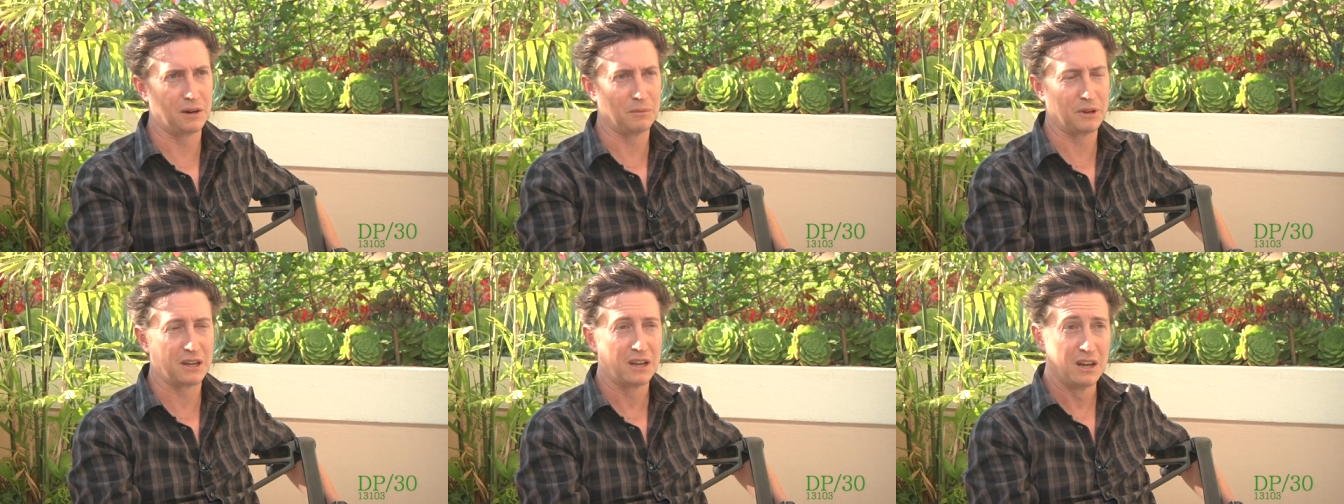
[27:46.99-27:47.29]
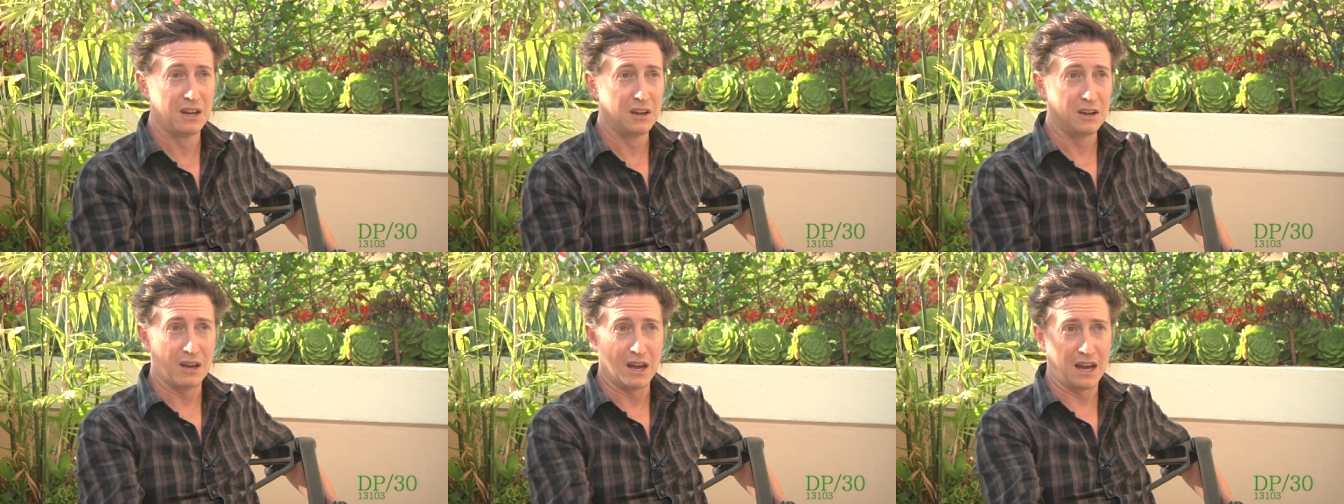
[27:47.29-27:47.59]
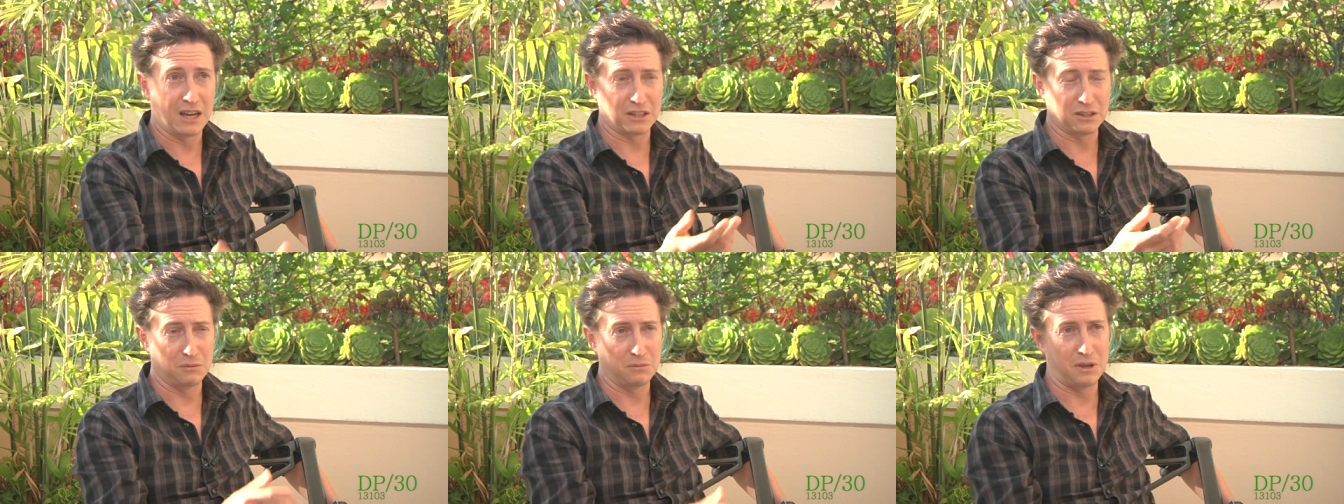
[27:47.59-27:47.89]
I mean,
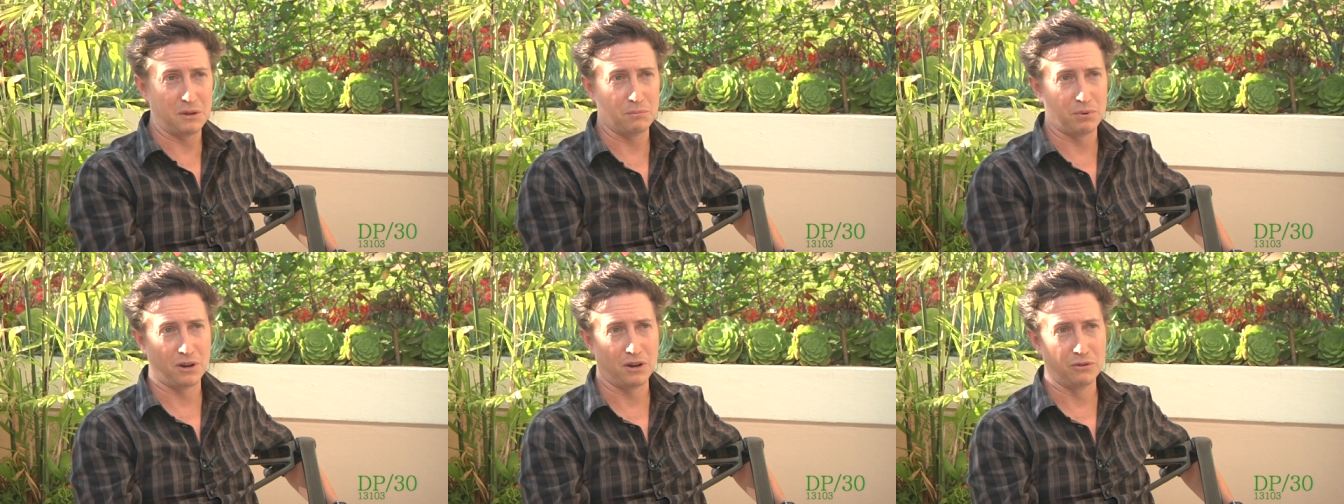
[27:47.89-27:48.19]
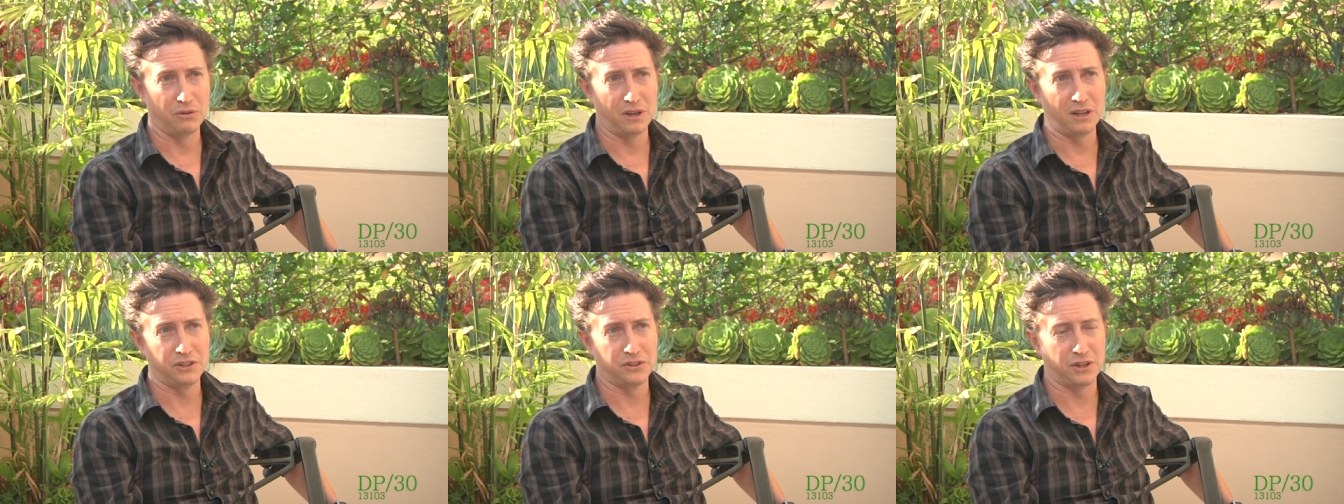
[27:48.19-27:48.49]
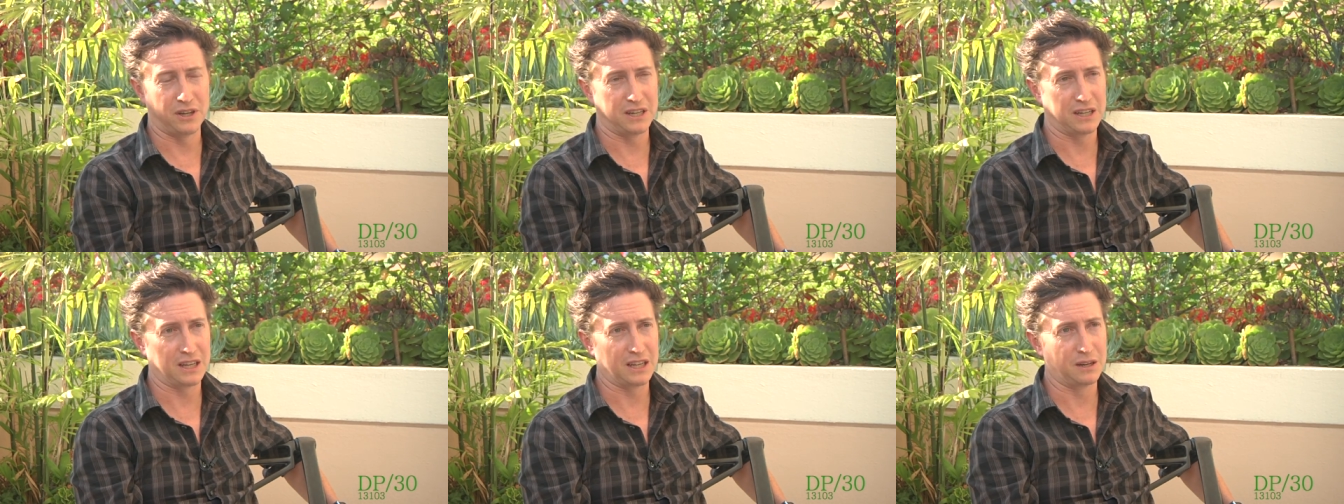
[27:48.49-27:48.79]
actually, me and Paul Rudd
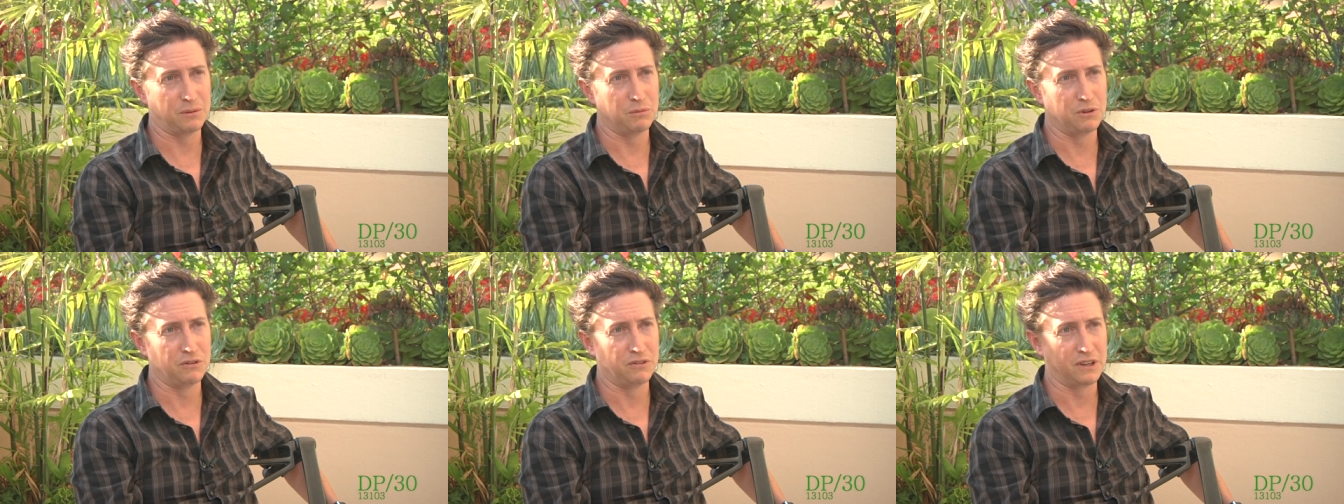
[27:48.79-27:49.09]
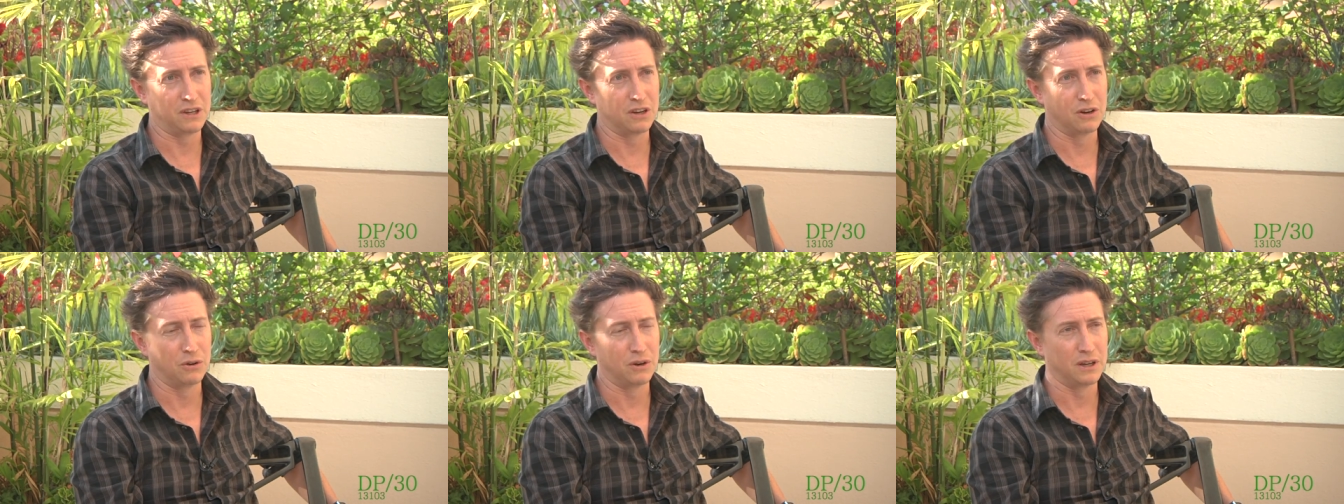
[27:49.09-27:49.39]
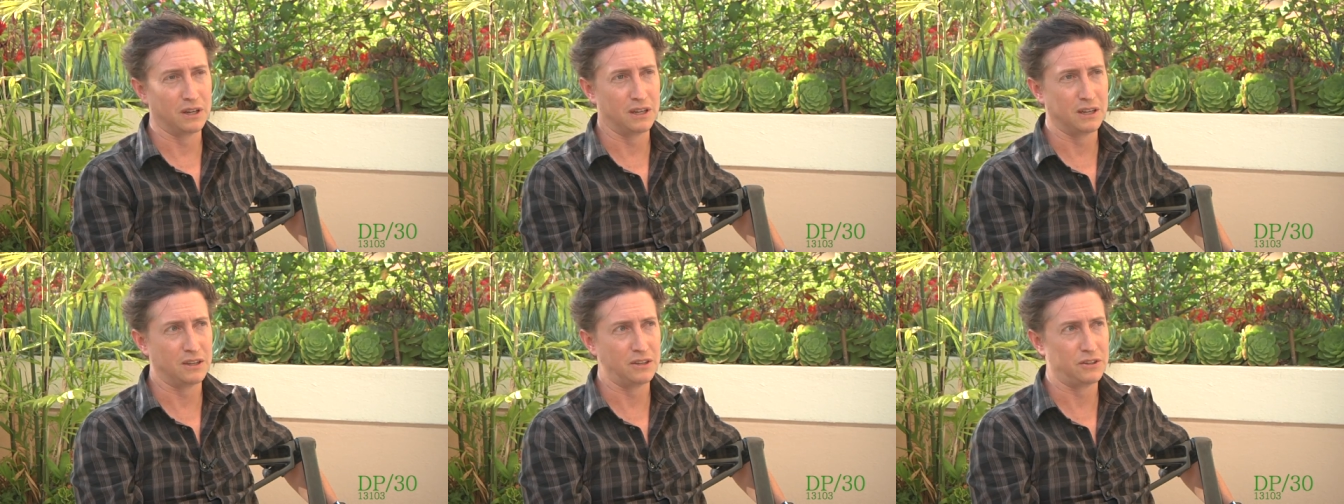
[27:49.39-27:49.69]
tried to get a movie
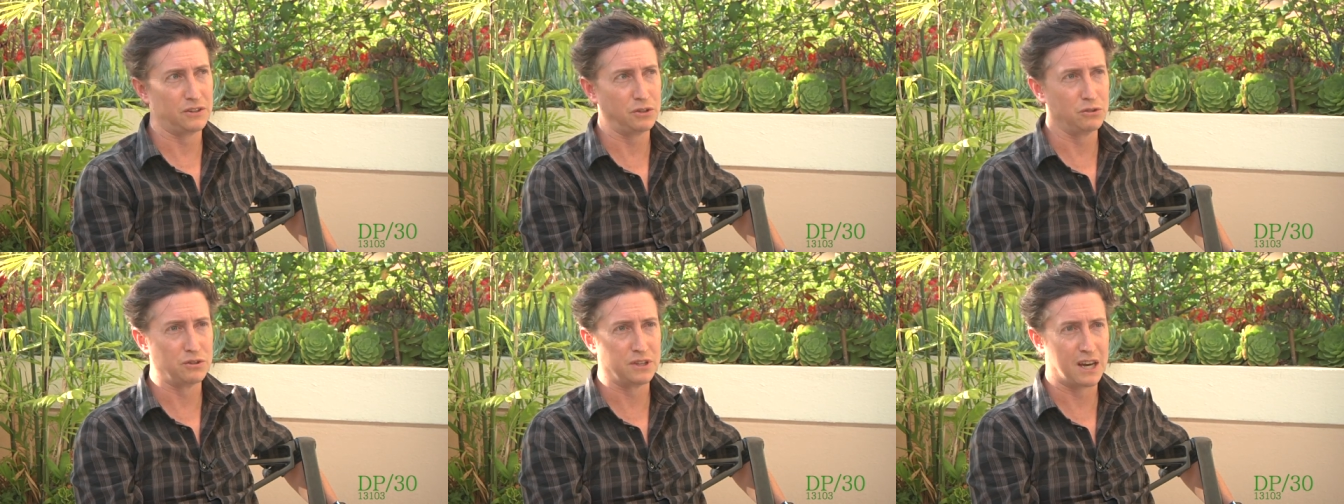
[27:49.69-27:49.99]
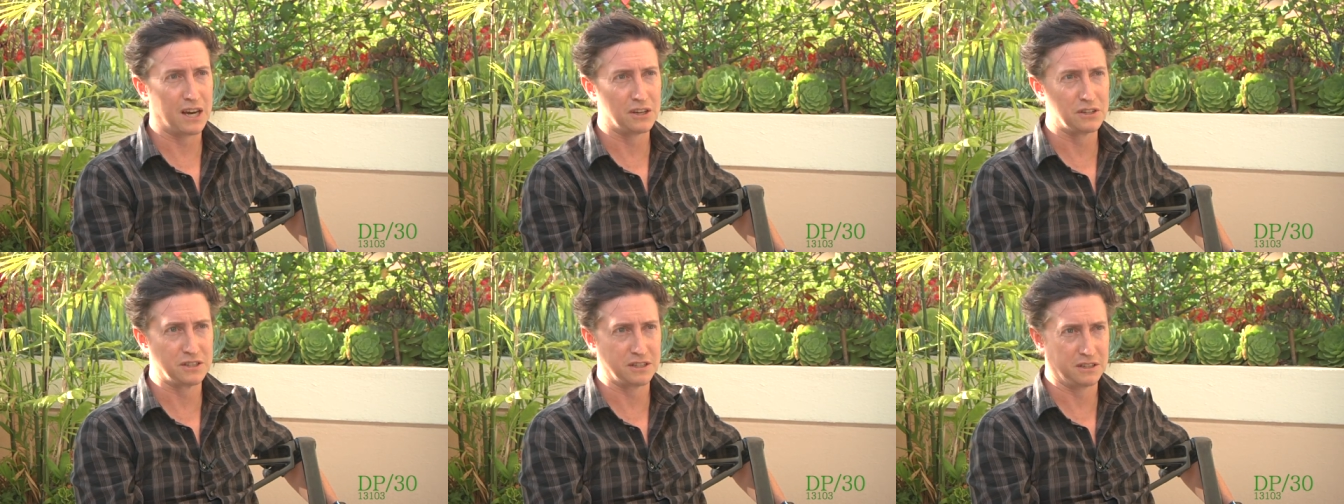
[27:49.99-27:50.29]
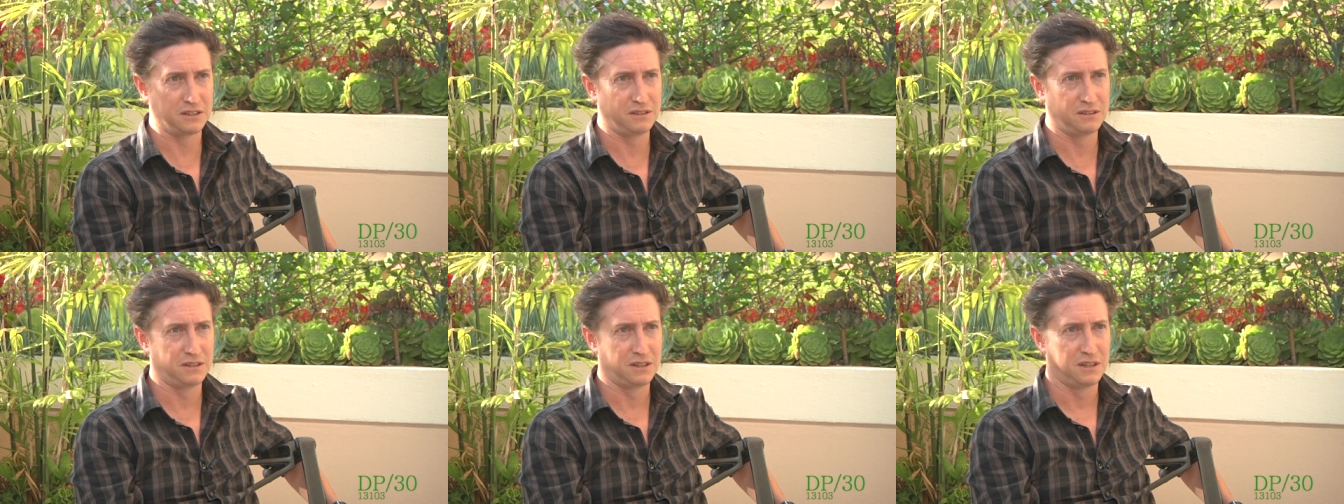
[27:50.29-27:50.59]
going in two
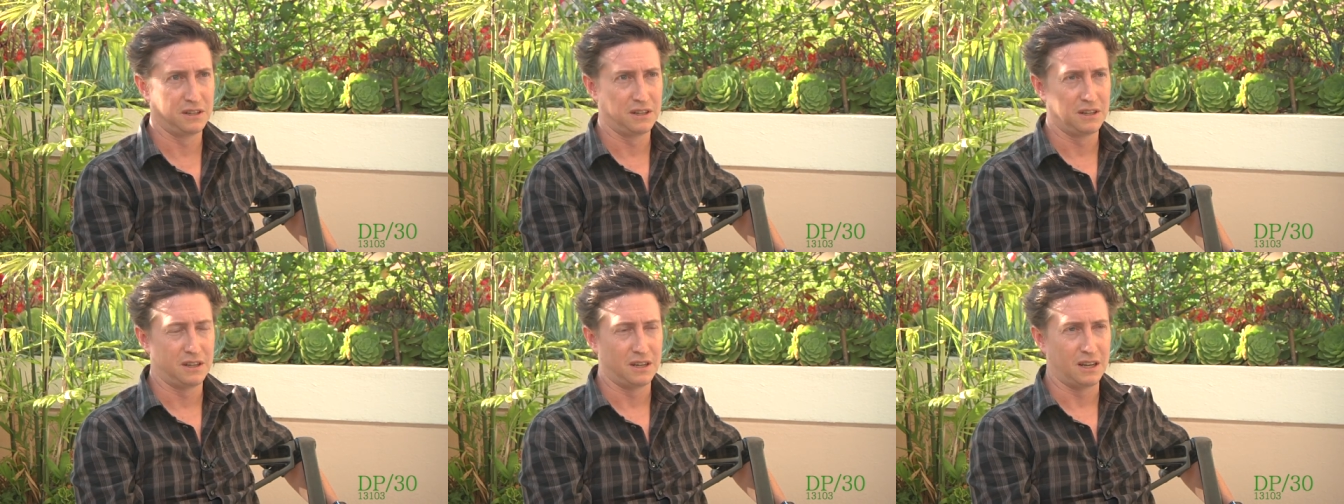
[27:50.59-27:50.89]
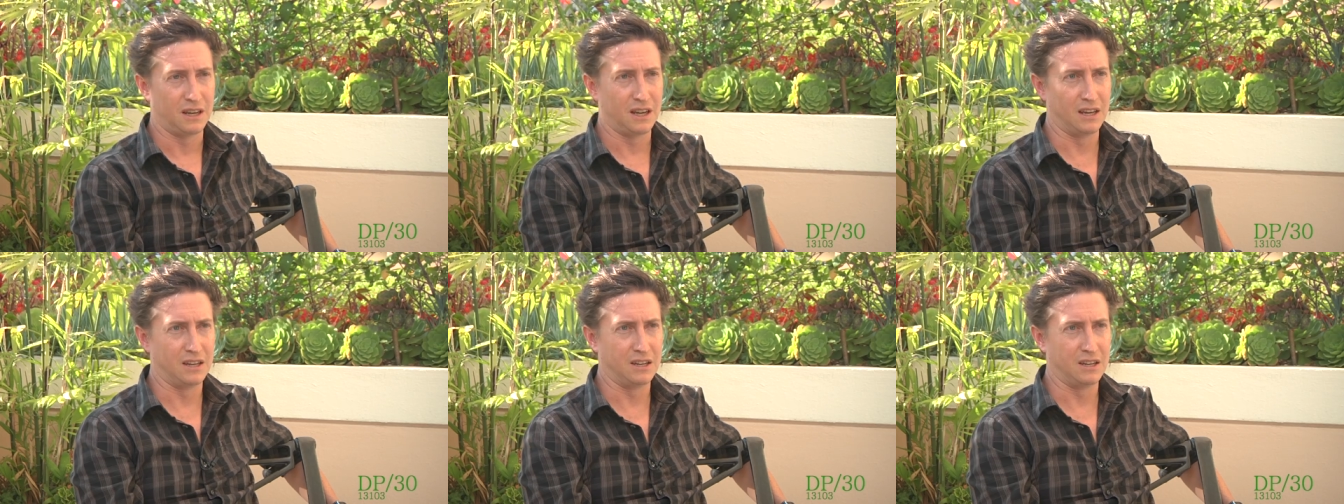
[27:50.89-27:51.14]
thousand, mm-hmm.